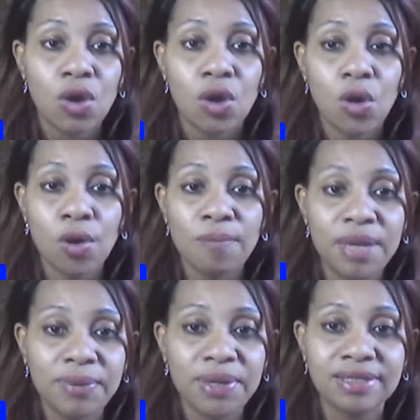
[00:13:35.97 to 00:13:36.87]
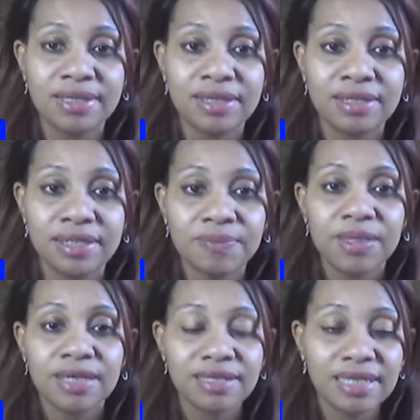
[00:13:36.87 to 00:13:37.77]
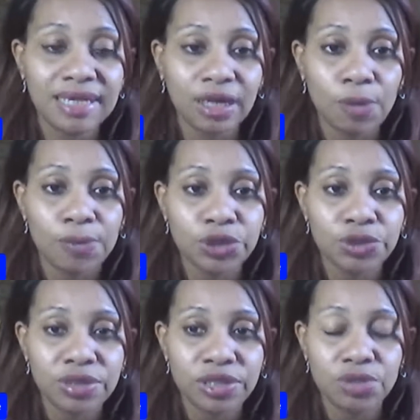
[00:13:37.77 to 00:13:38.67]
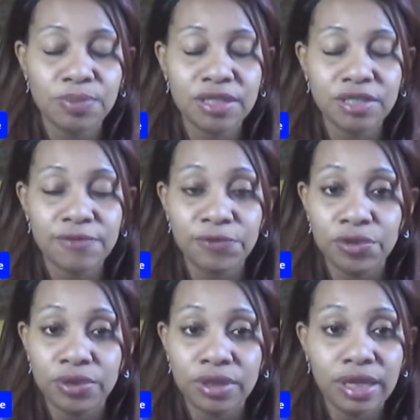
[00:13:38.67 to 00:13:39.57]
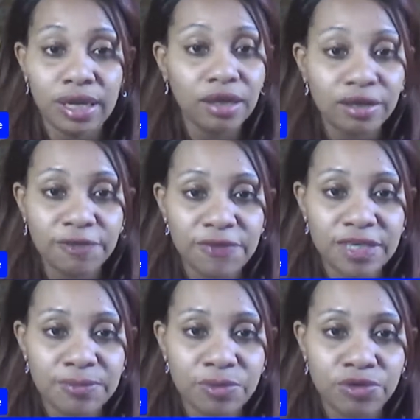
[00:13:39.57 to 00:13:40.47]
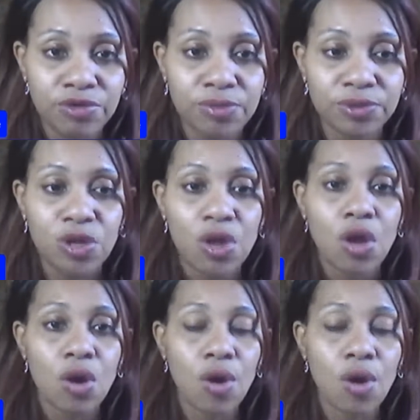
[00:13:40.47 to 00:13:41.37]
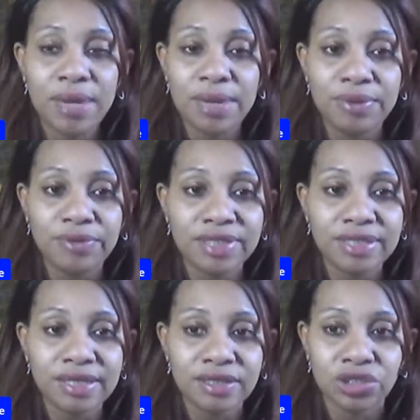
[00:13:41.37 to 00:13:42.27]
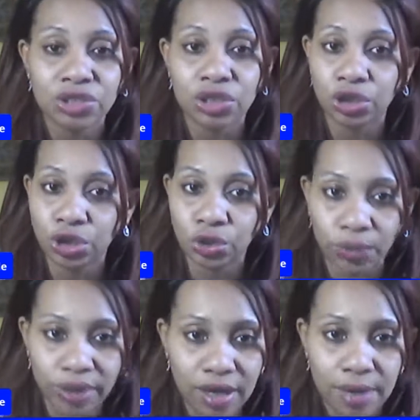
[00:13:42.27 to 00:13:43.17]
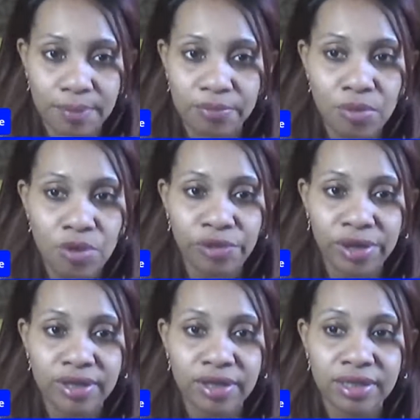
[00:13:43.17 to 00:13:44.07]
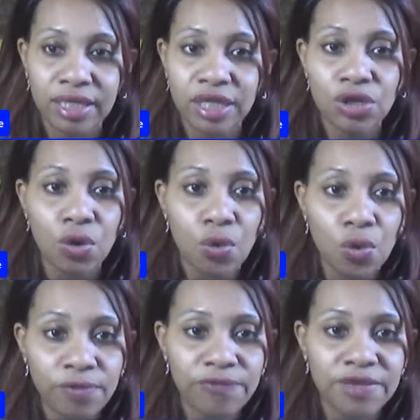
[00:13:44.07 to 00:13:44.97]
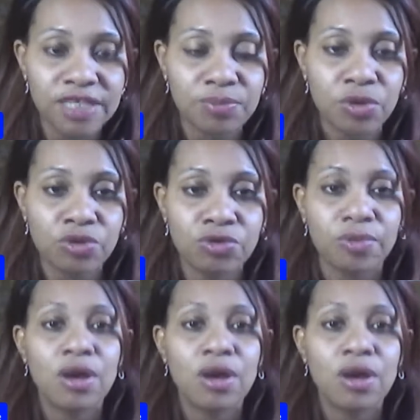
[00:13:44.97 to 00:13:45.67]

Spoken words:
Or maybe it is seeking an opportunity to be interviewed in other Facebook groups. Or maybe it is just showing up more regularly in your own Facebook group.